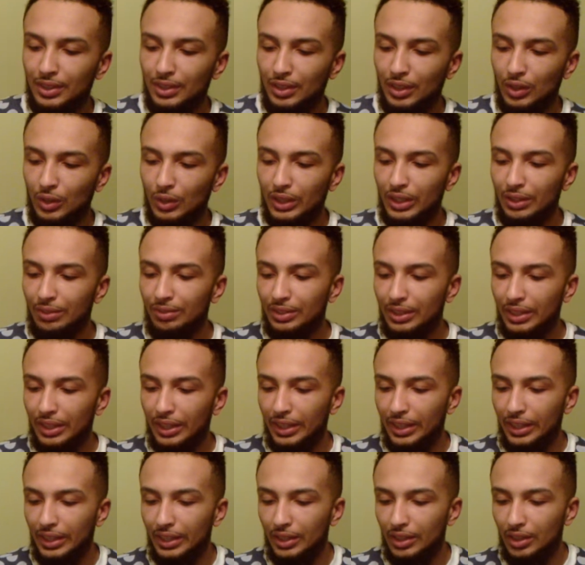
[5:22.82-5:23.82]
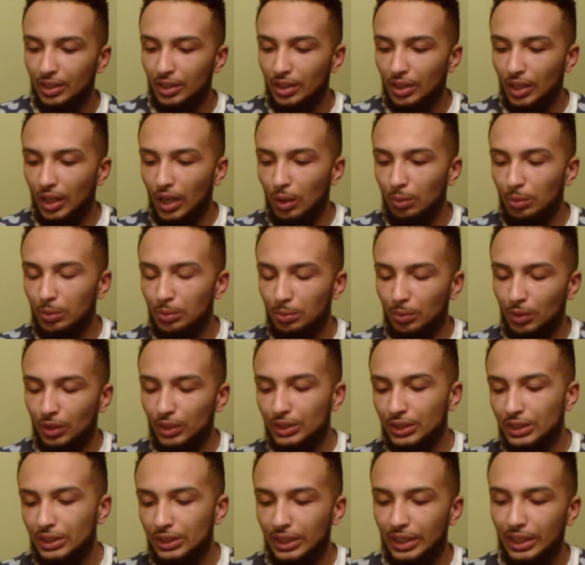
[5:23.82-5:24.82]
Olivier
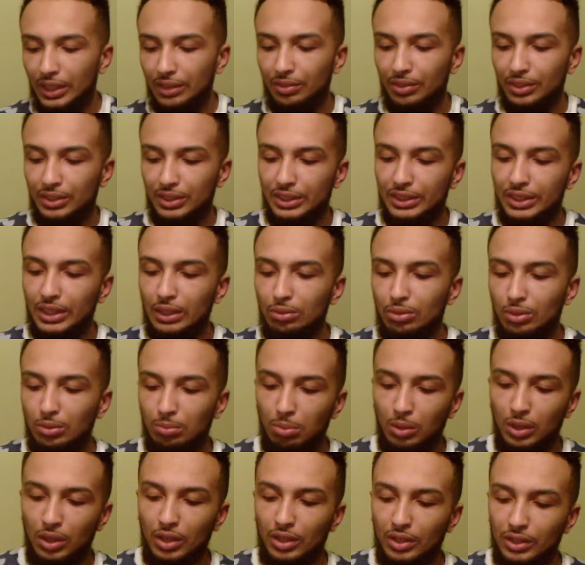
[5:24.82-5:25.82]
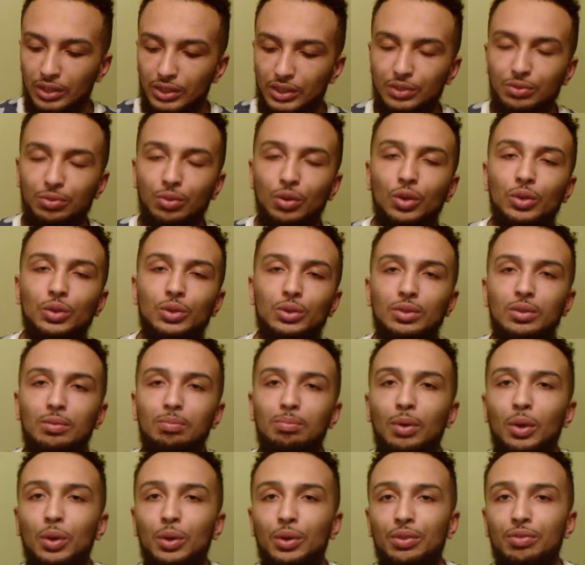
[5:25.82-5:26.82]
Aubin-Mercier versus Gilbert Burns,
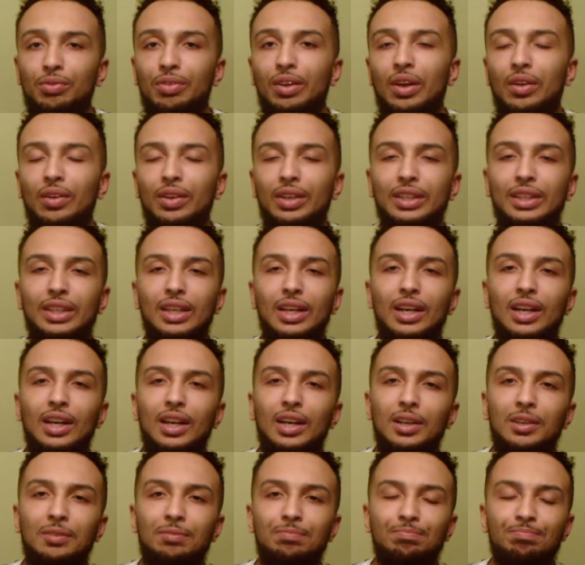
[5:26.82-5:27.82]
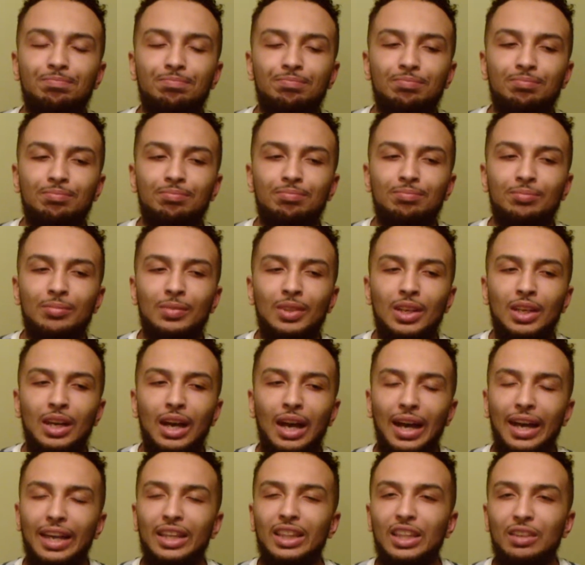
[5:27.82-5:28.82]
both very
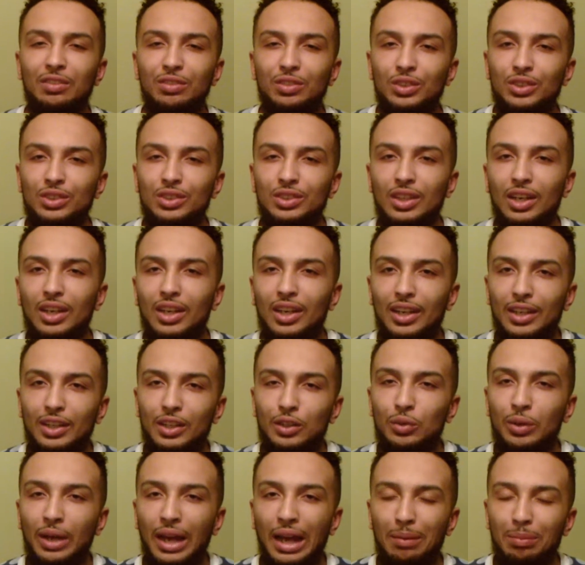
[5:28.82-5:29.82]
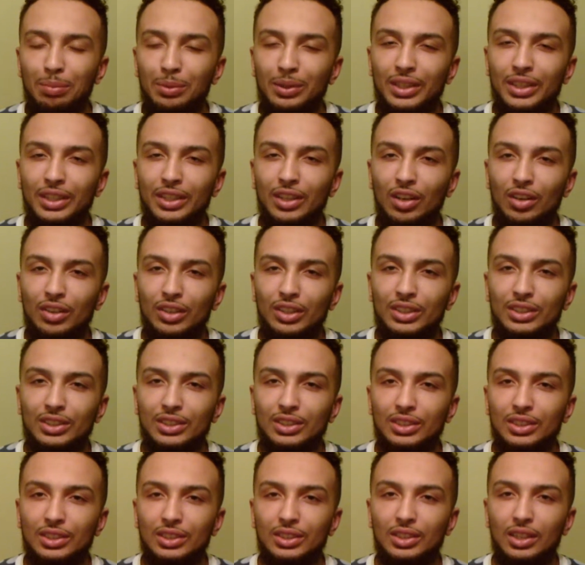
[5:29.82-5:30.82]
high-level grappling
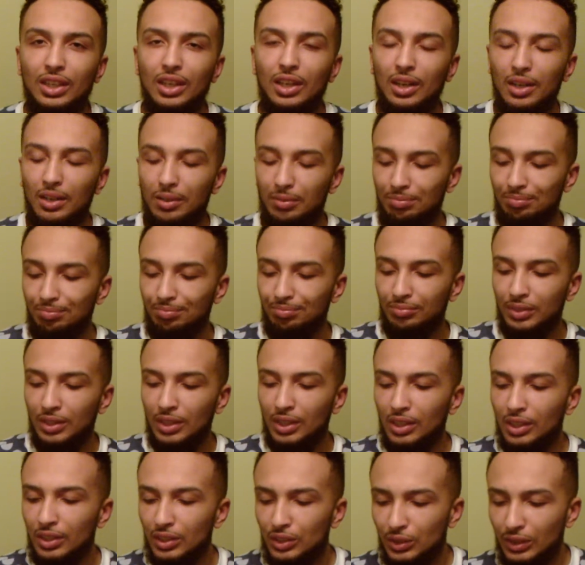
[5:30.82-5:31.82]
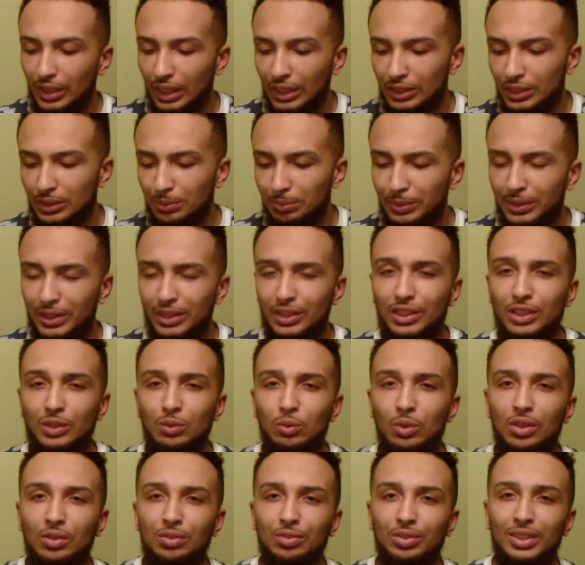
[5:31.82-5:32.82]
artists. So that should be a
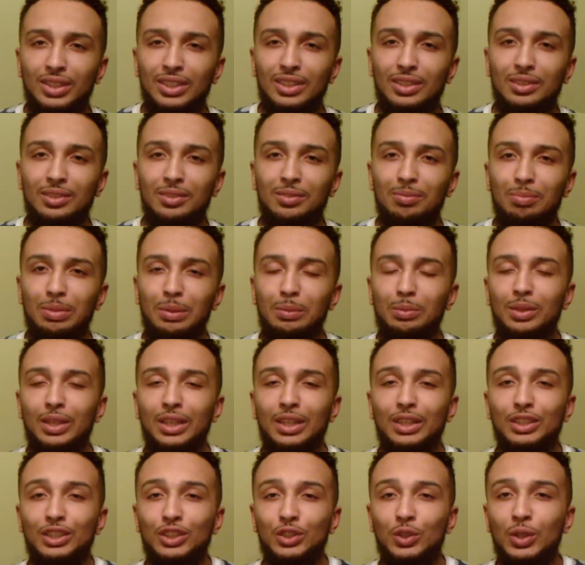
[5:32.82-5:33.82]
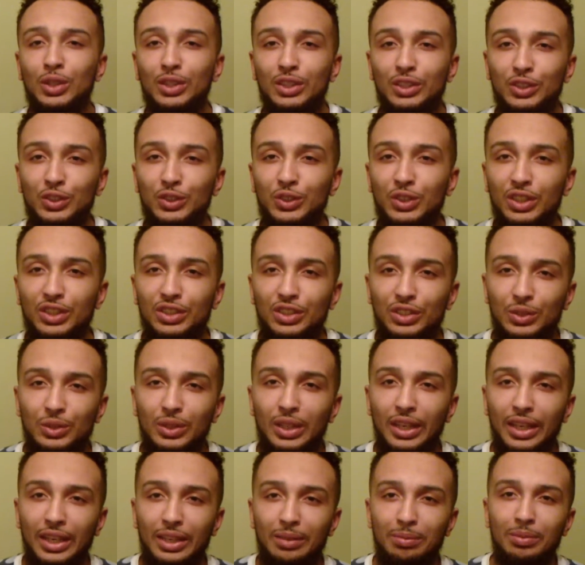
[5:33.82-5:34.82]
good one for the people that enjoy the jiu-jitsu
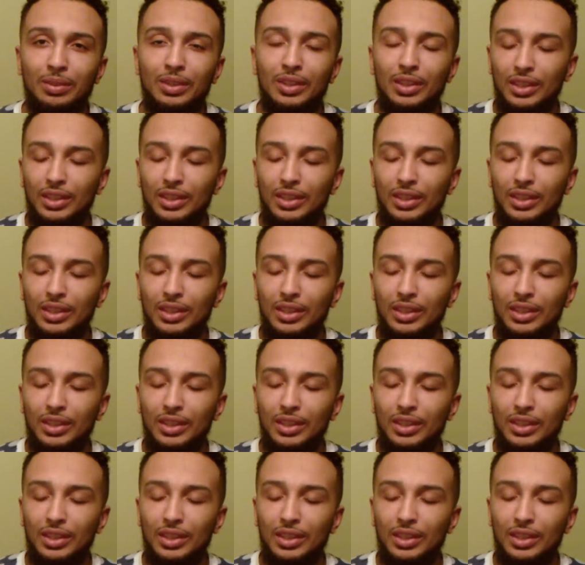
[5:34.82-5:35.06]
game.